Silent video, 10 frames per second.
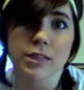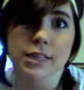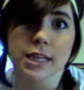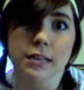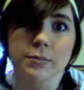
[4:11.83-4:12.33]

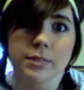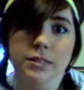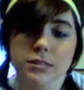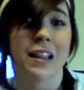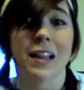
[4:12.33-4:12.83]
times.
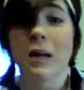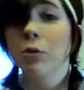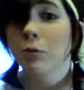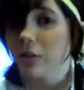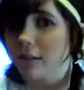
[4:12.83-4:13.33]
I'm
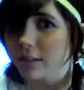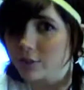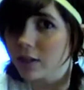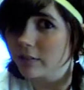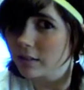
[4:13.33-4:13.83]
a really good
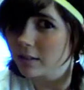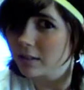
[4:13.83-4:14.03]
driver.